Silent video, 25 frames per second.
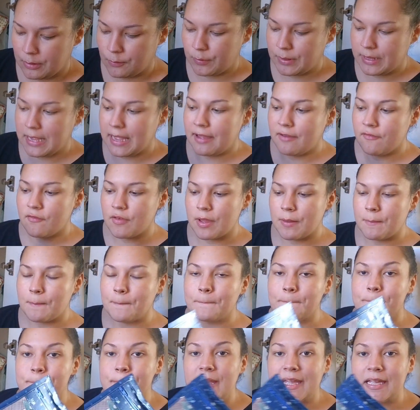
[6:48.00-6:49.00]
We have
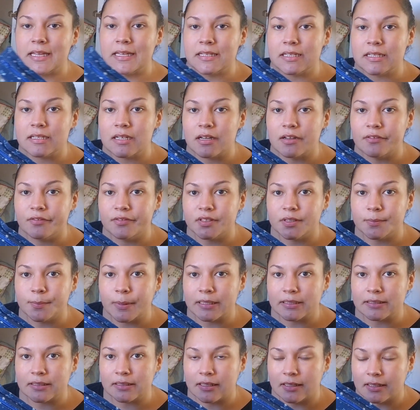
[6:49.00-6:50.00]
Maiden of
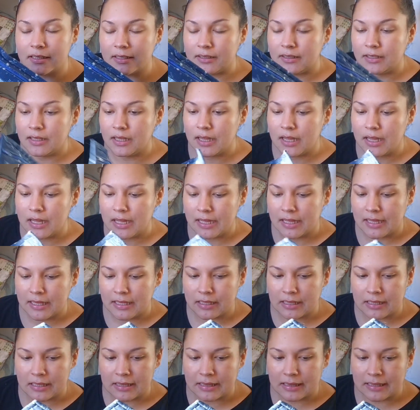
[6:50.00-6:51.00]
Tabataha.
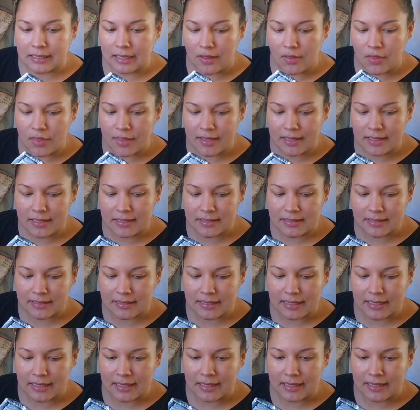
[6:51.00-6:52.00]
Now
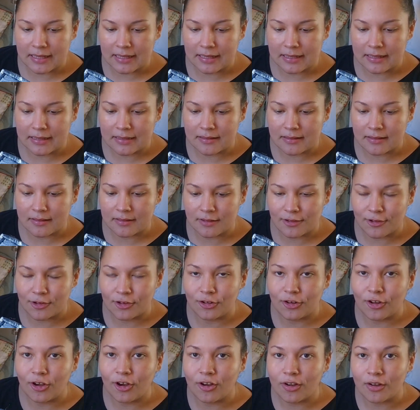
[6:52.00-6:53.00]
this is
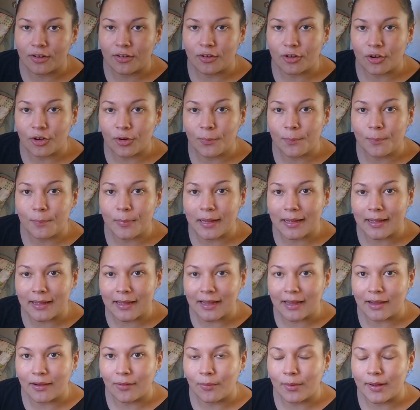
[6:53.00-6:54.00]
not going to come back
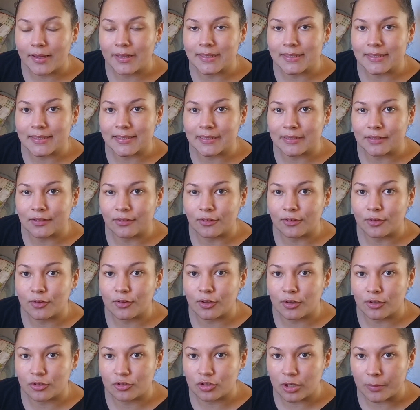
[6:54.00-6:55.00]
out until
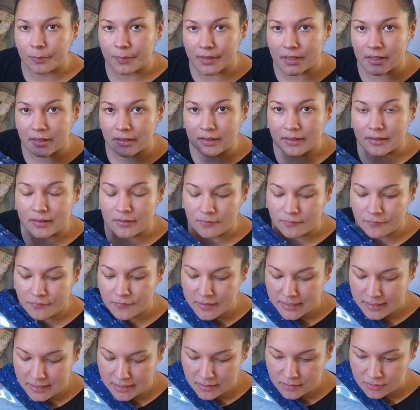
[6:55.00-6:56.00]
Sol Tropica is
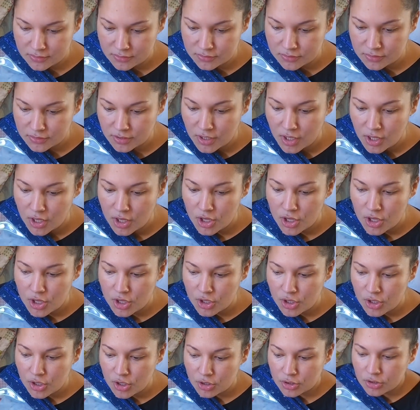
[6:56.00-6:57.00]
finished.
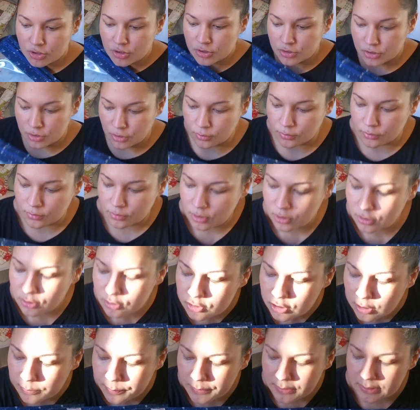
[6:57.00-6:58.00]
So
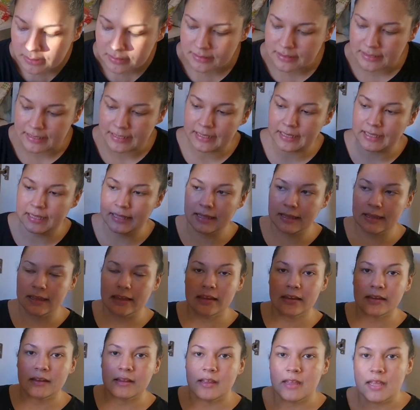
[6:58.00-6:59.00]
Sol Tropica's here,